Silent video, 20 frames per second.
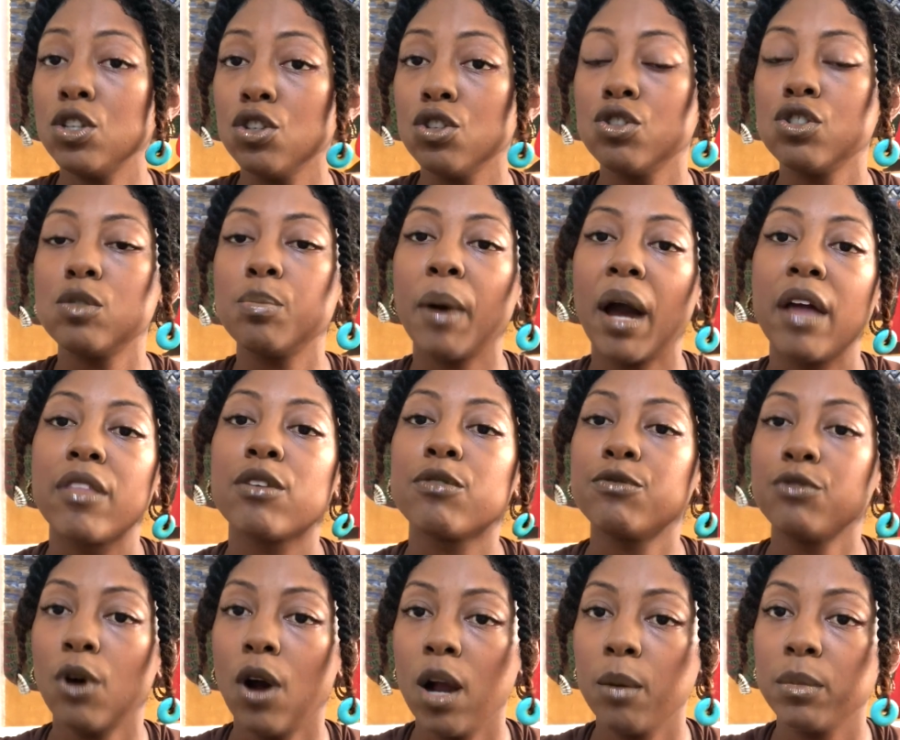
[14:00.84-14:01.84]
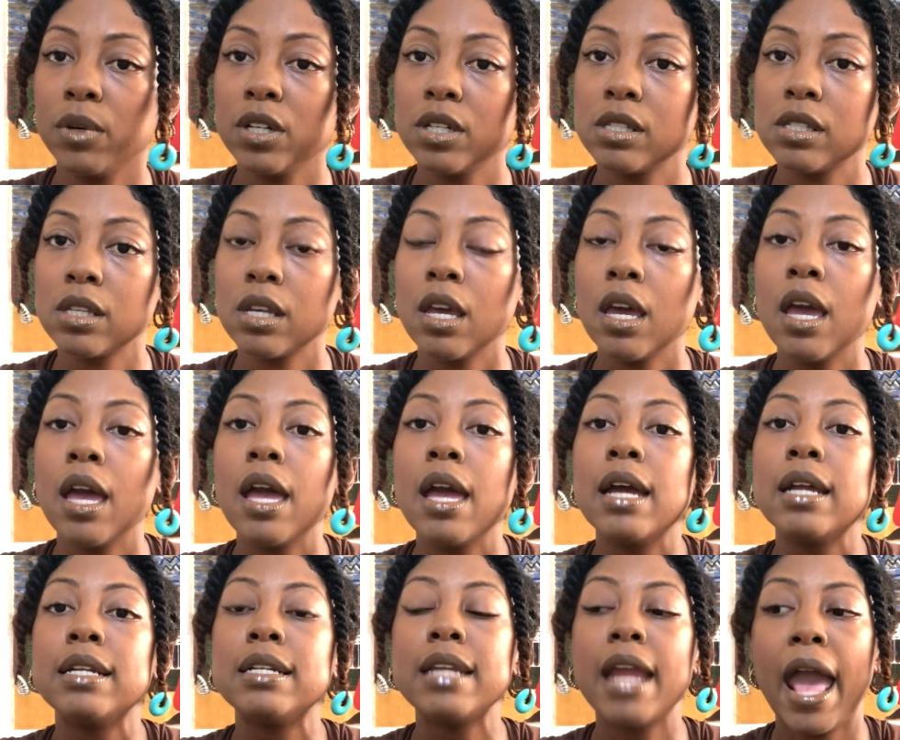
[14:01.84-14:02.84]
by the farmers.
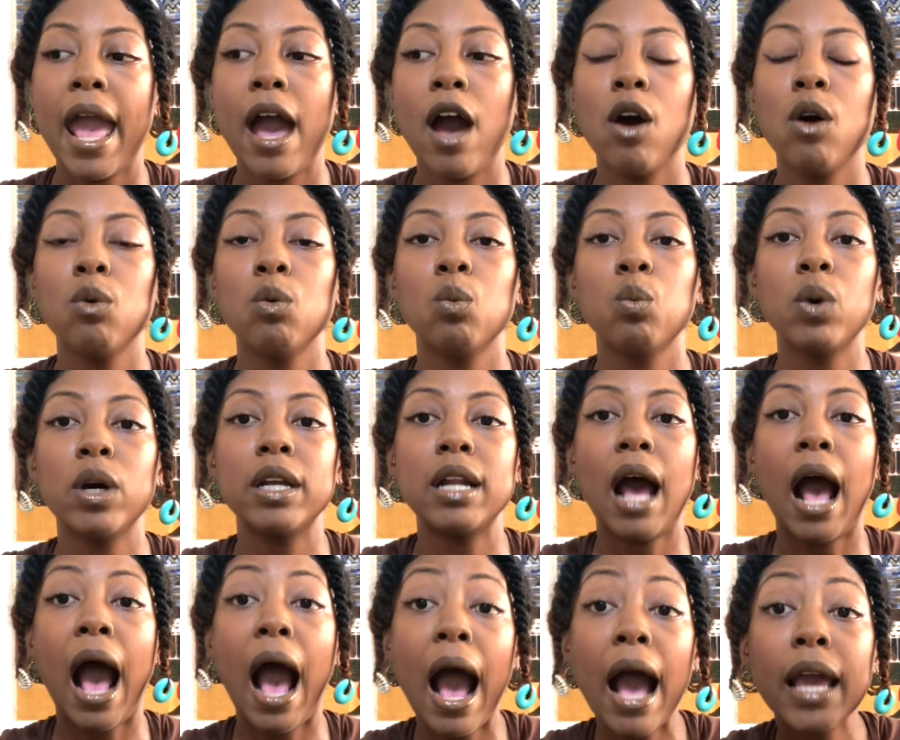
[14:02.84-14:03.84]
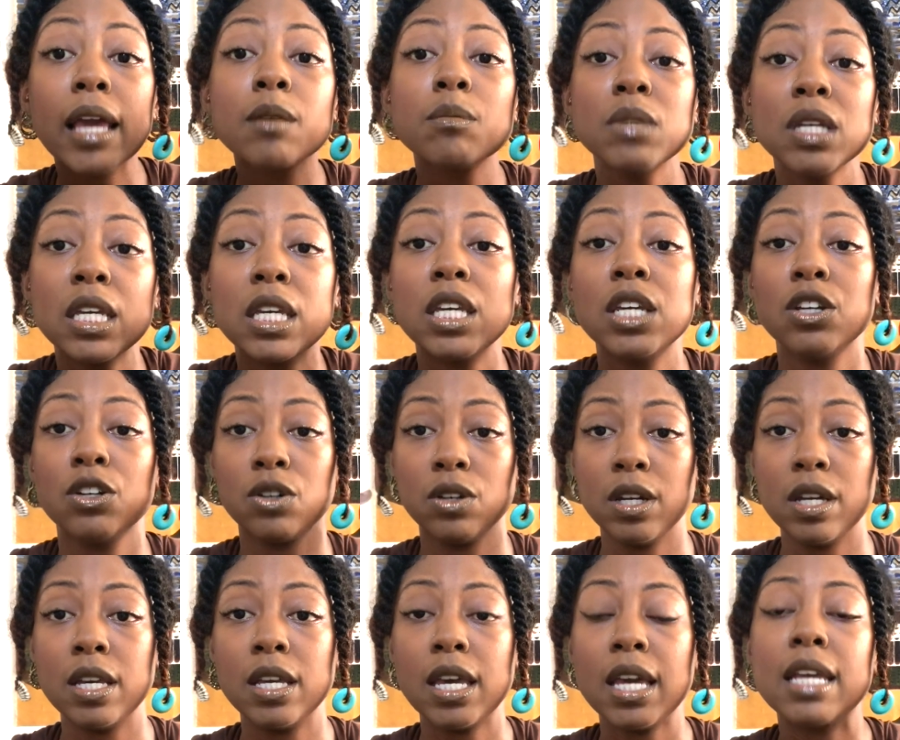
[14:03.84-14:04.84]
Now, what I'm hearing
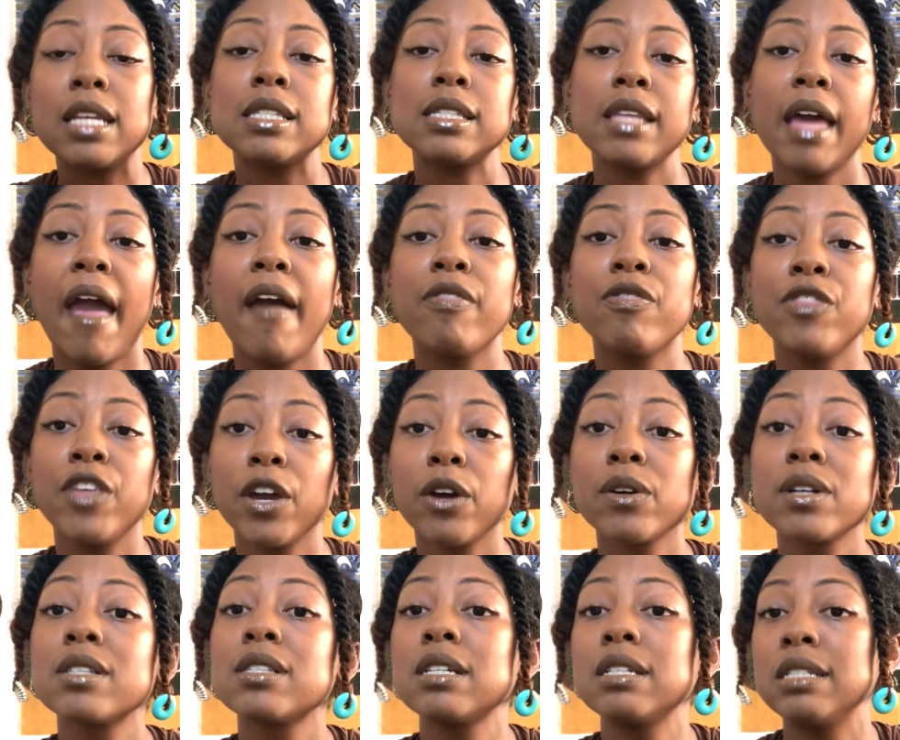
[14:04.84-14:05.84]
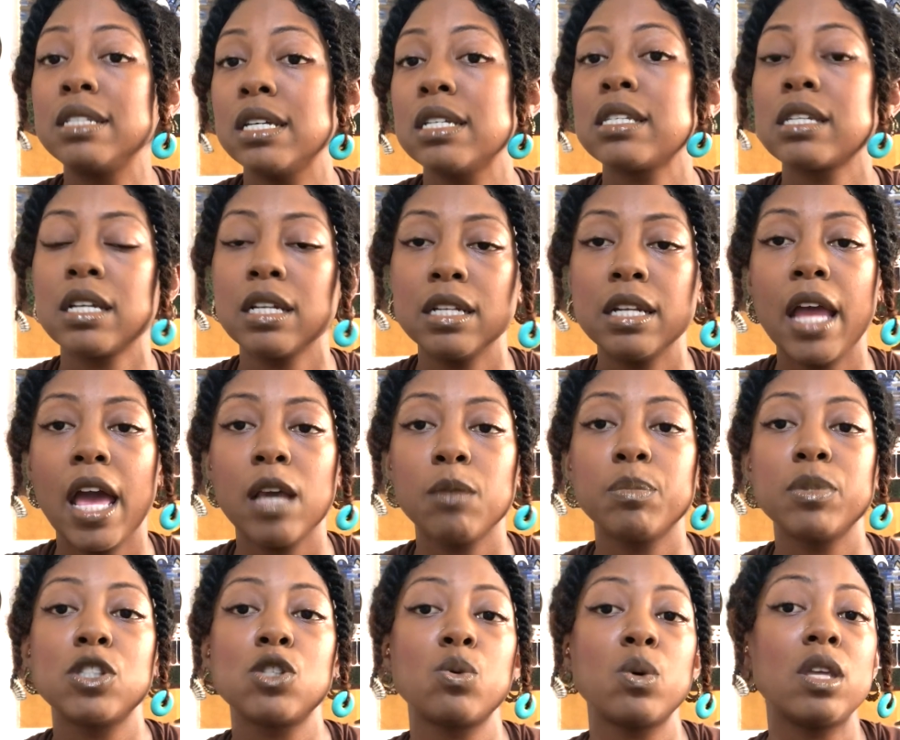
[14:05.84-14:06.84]
is that there is a disconnect
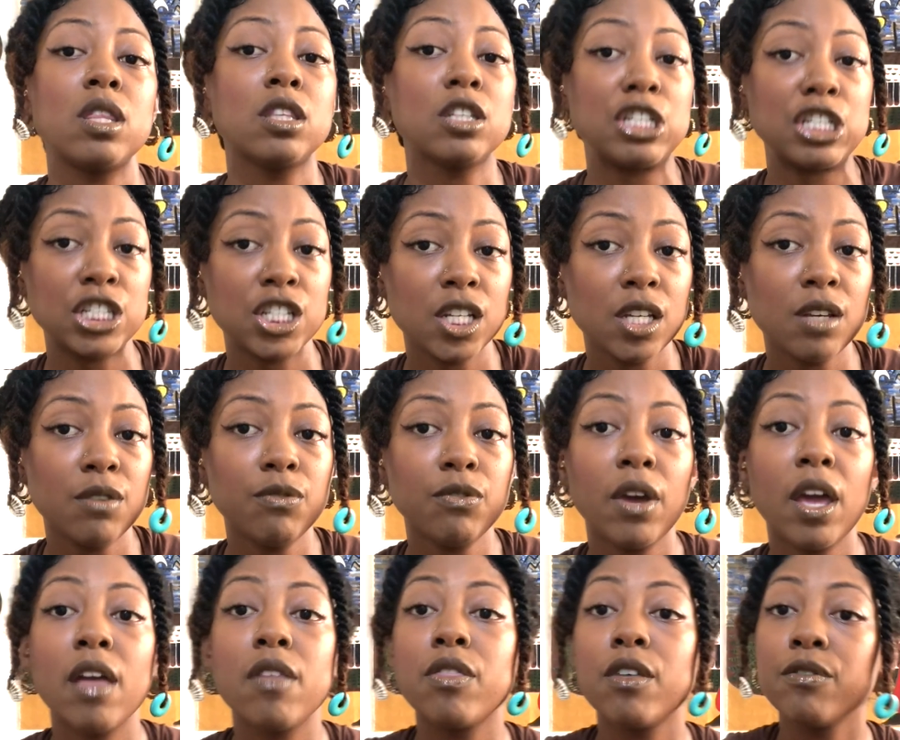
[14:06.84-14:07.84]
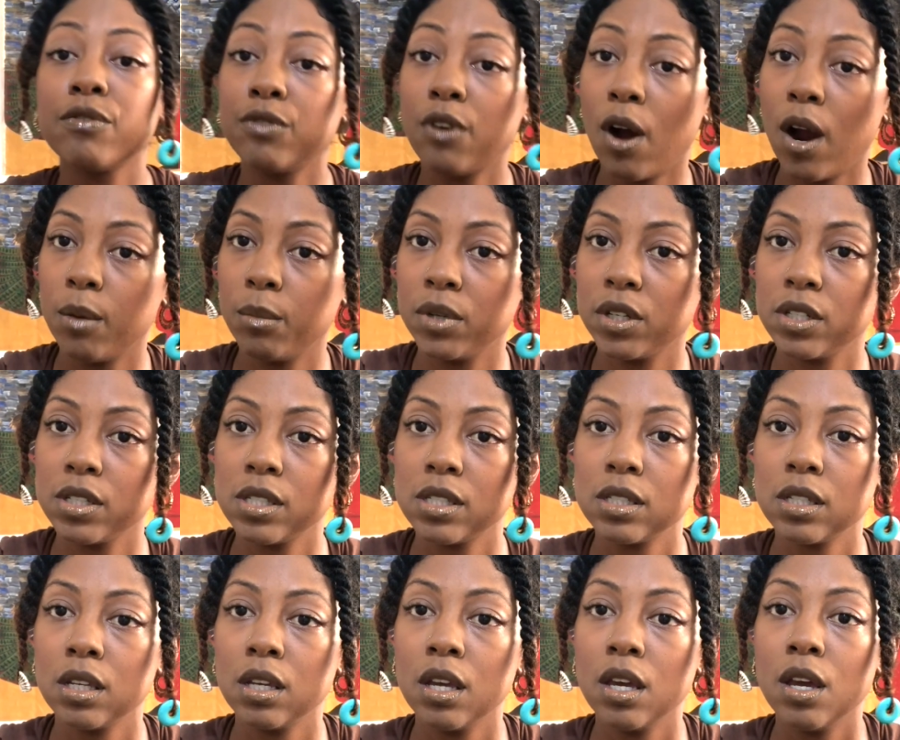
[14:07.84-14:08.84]
between the chief and the farmers,
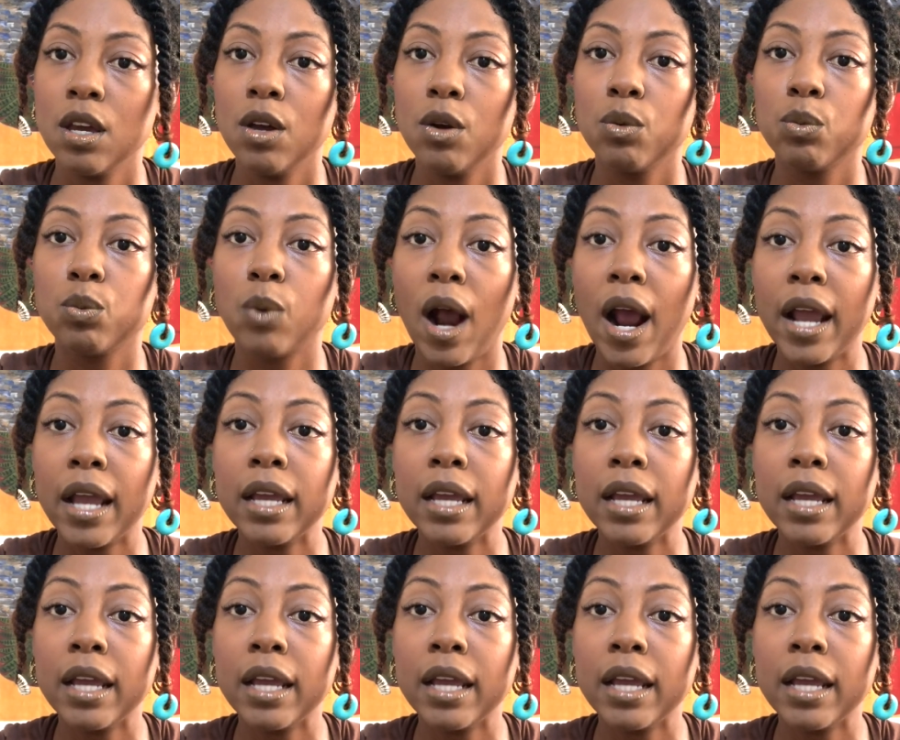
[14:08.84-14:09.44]
right?